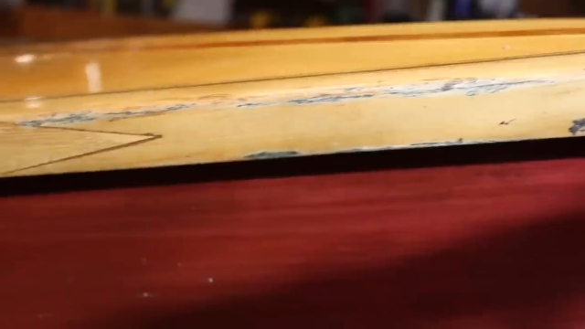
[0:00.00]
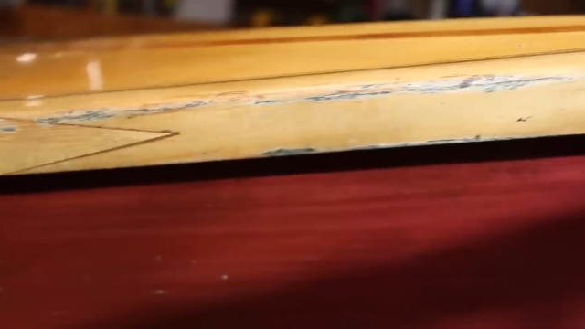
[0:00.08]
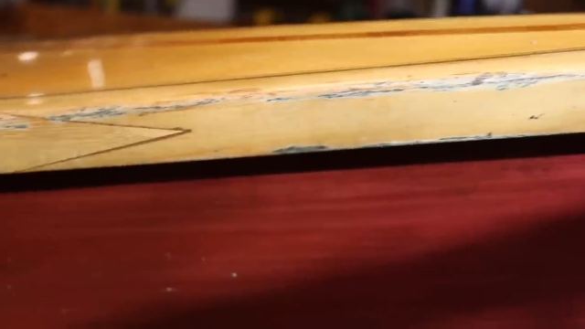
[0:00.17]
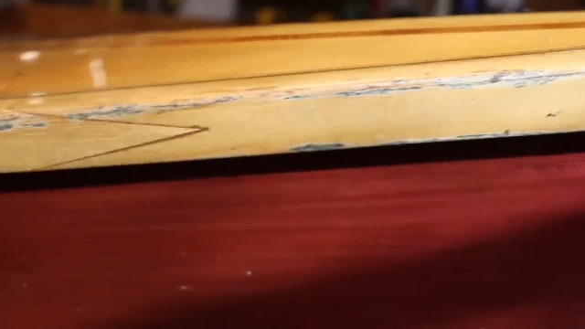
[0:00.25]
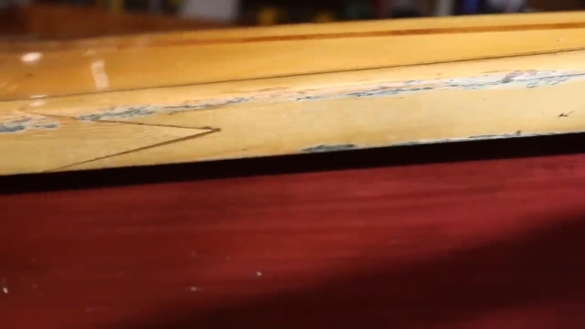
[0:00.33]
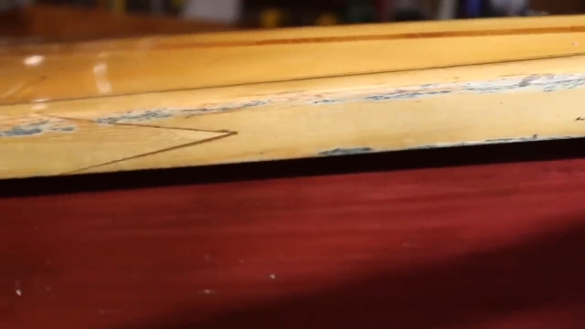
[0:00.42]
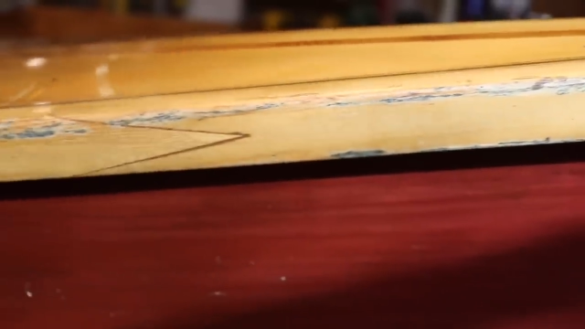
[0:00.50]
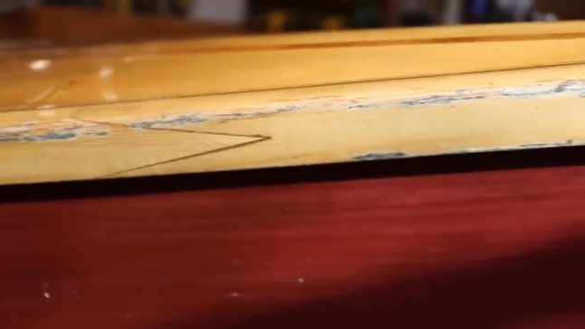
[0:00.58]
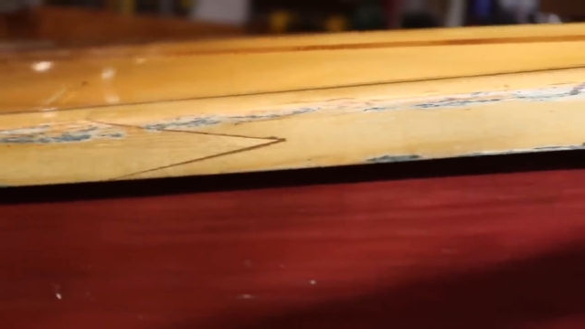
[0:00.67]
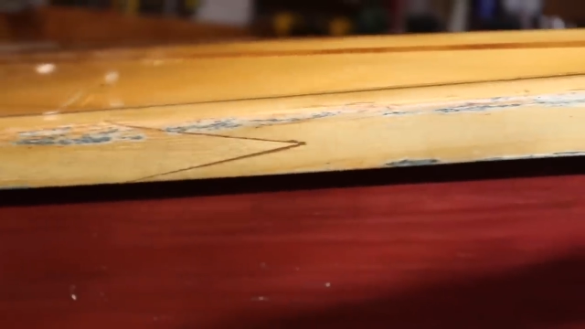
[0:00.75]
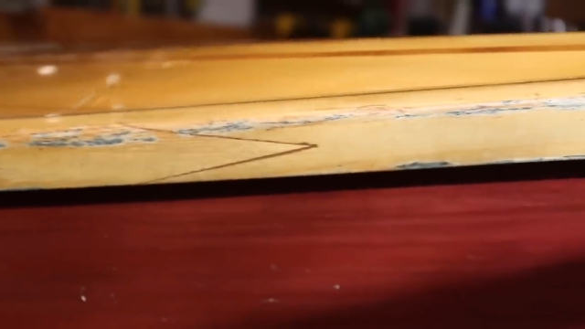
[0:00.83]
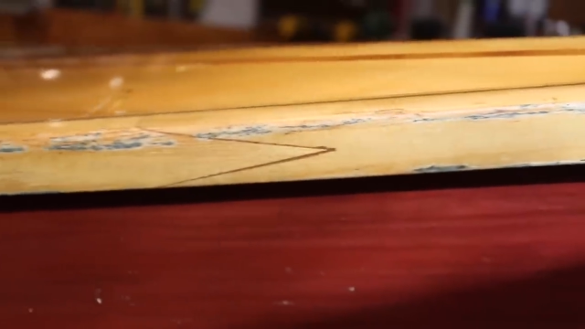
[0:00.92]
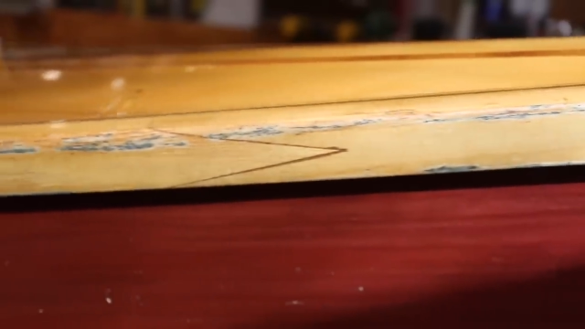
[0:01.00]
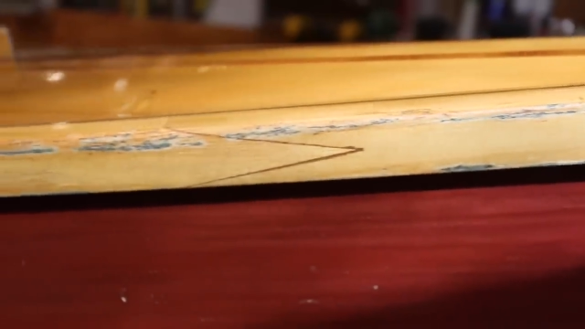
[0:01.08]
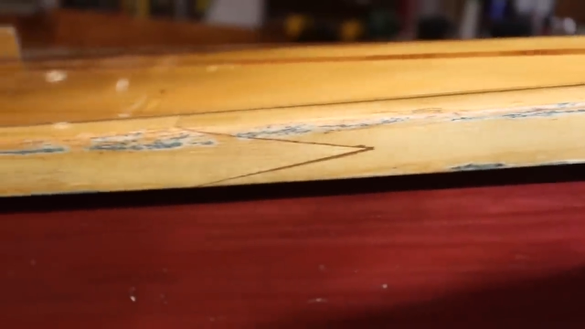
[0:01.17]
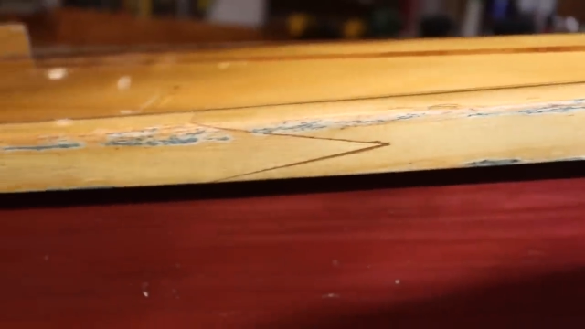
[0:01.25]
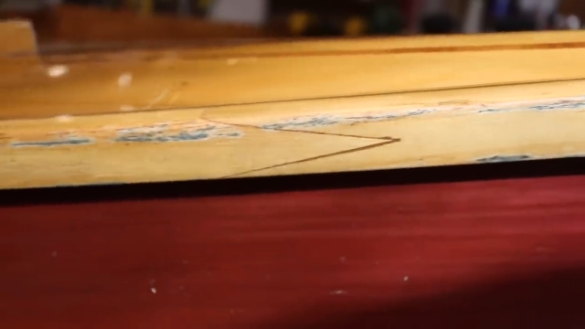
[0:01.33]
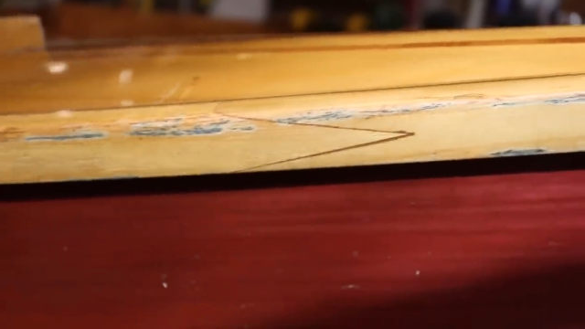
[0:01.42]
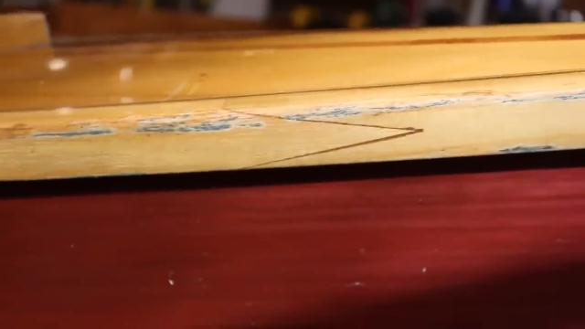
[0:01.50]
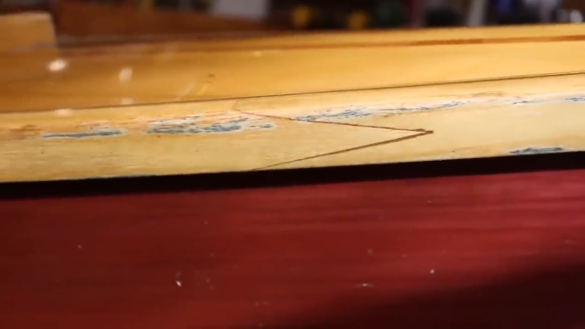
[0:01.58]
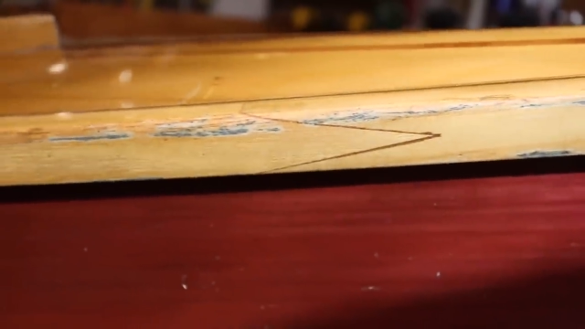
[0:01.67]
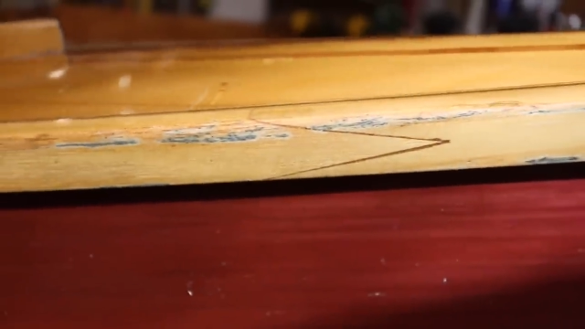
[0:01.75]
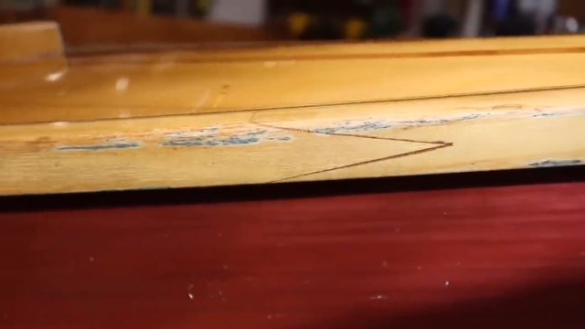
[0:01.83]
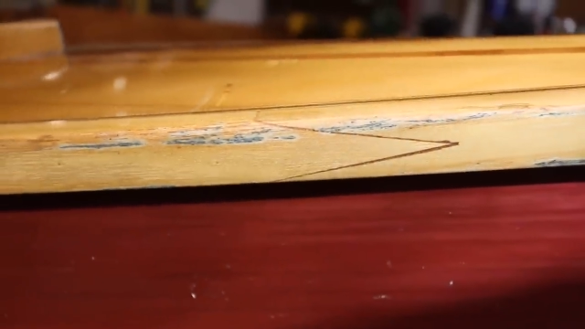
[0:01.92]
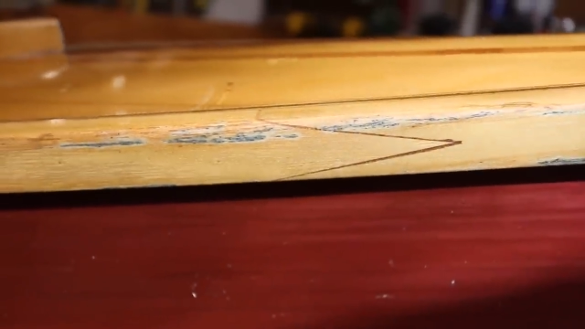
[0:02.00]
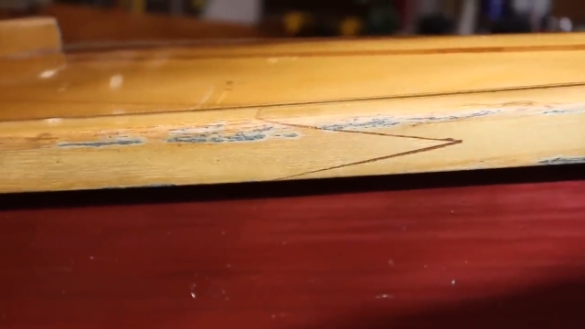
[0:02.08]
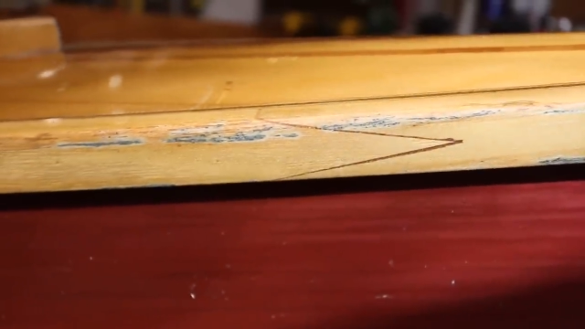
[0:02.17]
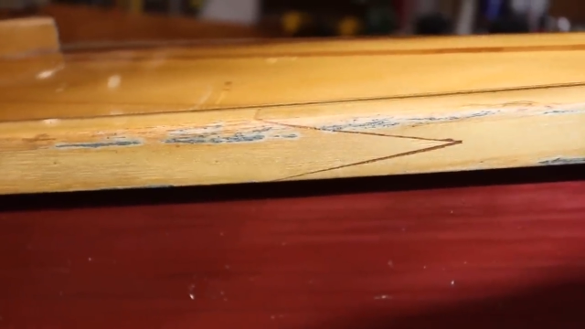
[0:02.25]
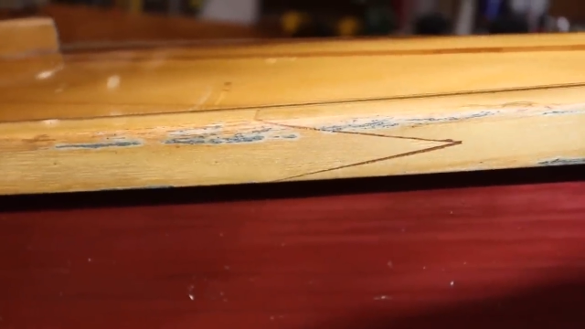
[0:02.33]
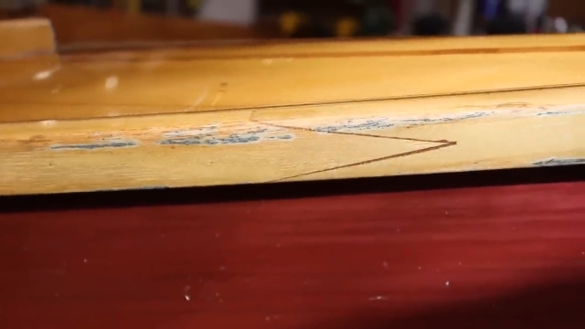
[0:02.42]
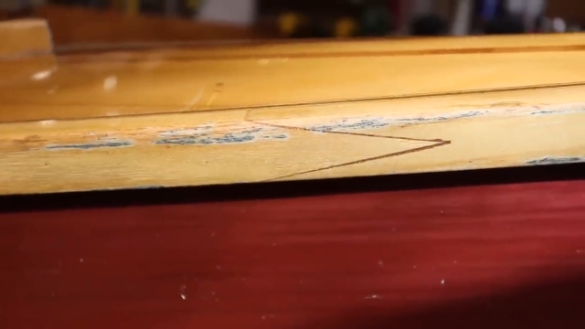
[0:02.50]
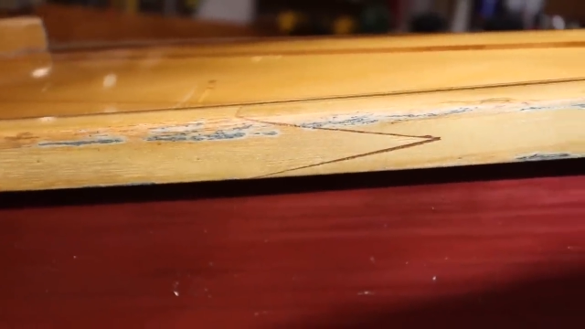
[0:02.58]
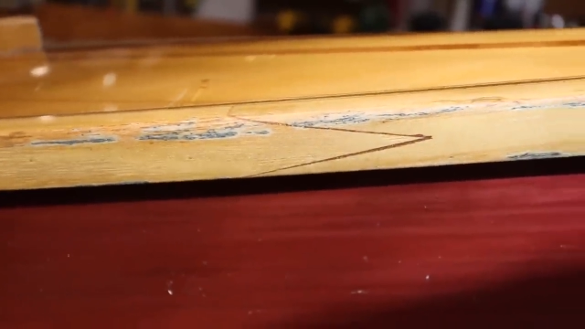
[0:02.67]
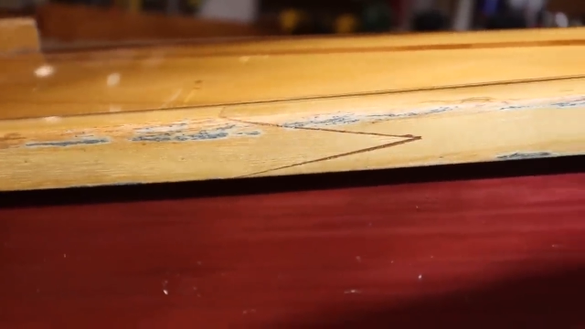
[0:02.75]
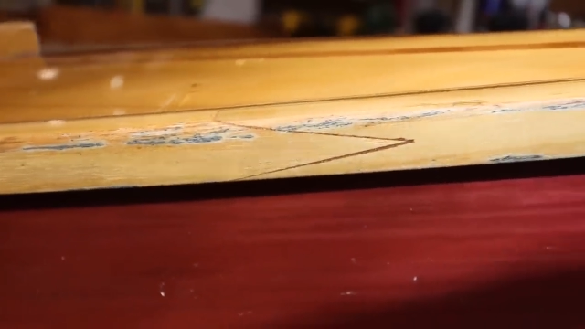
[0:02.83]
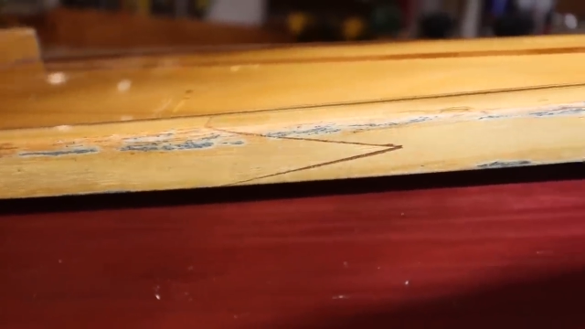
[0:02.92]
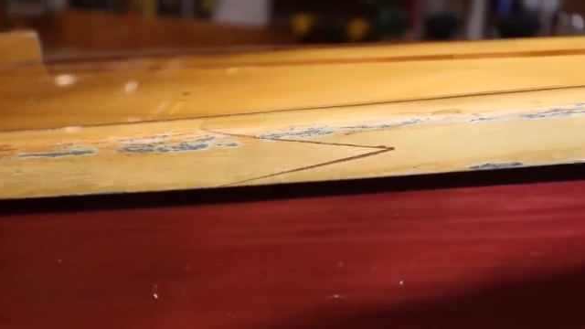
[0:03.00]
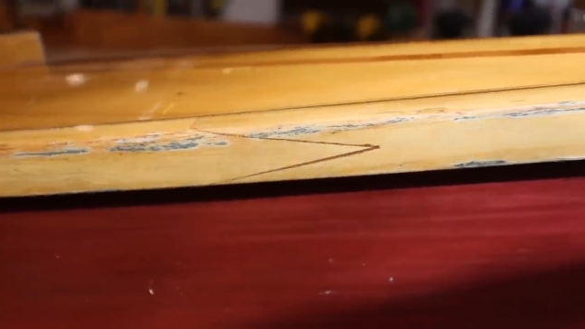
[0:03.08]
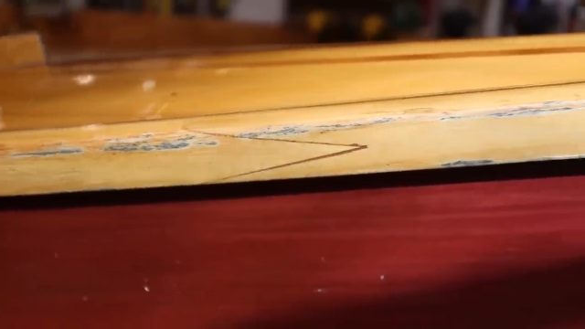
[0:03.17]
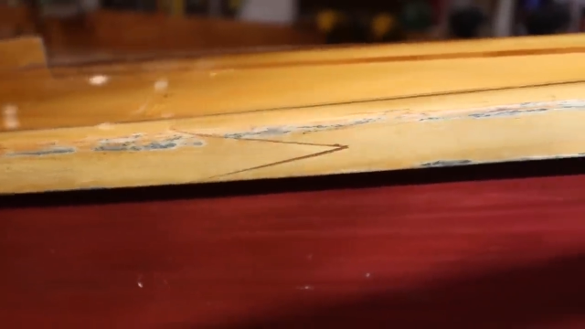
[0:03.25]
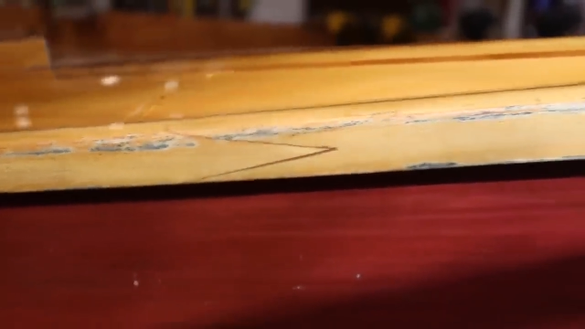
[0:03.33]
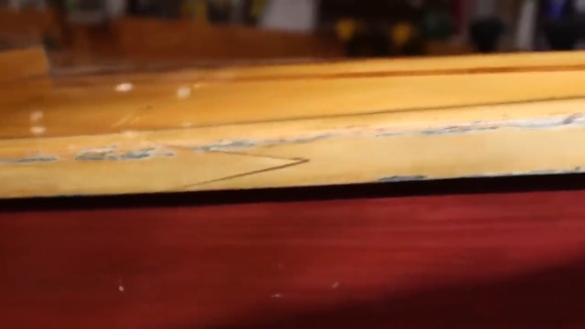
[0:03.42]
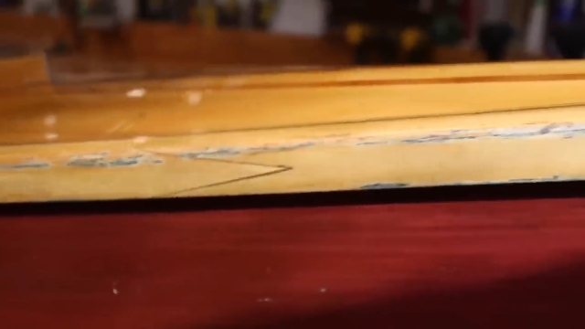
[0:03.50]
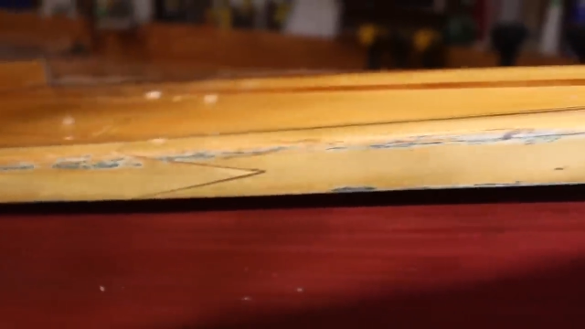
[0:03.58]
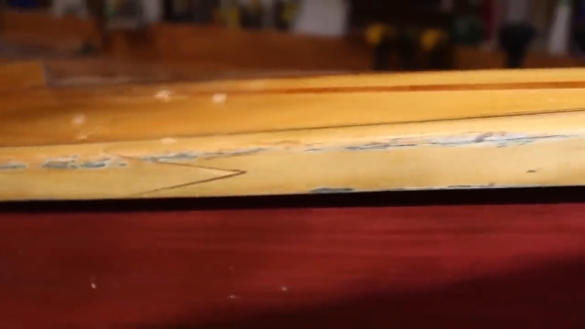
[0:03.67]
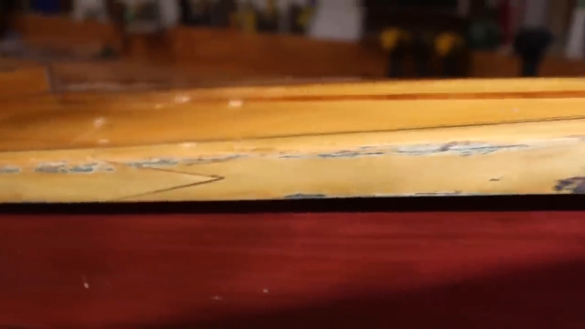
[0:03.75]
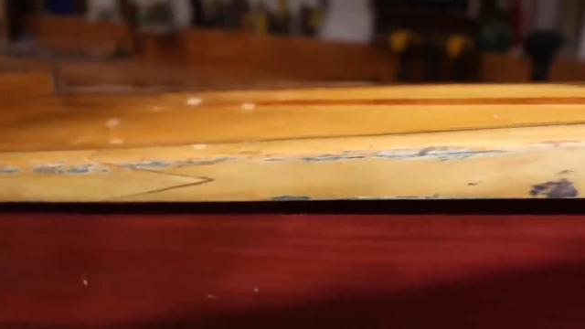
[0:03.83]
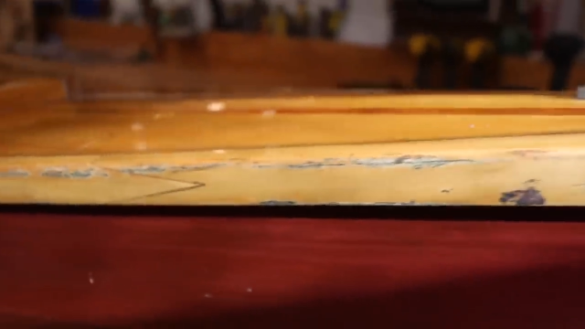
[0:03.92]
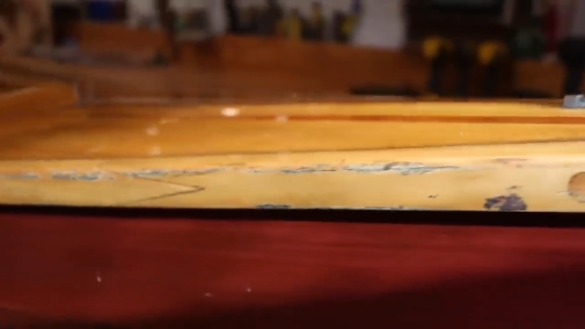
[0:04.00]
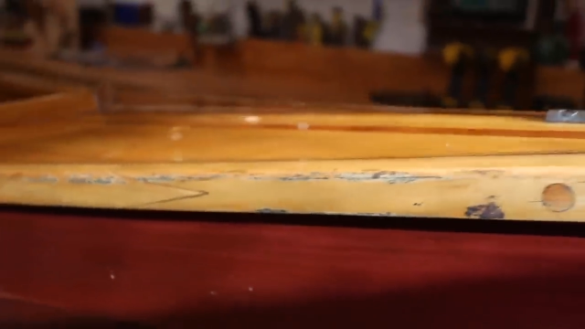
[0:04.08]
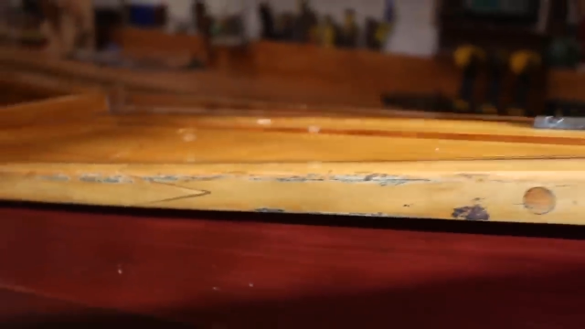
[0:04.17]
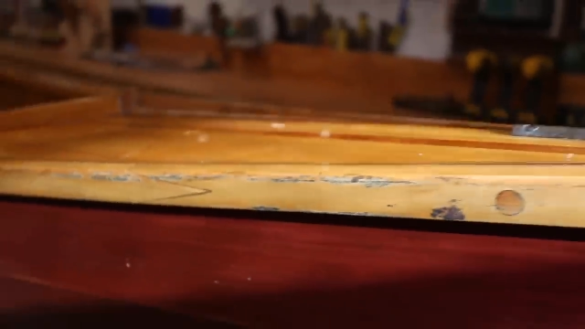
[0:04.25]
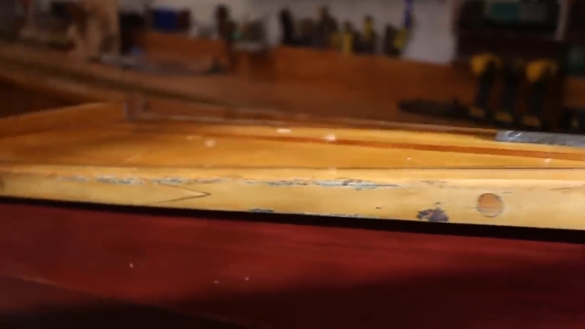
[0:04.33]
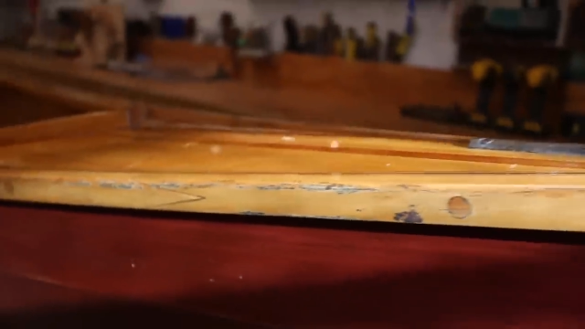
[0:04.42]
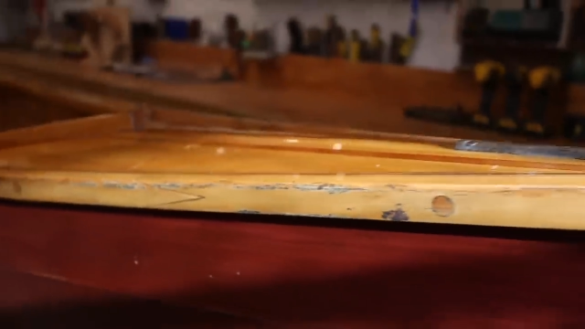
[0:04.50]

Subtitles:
[unreadable: no face in view]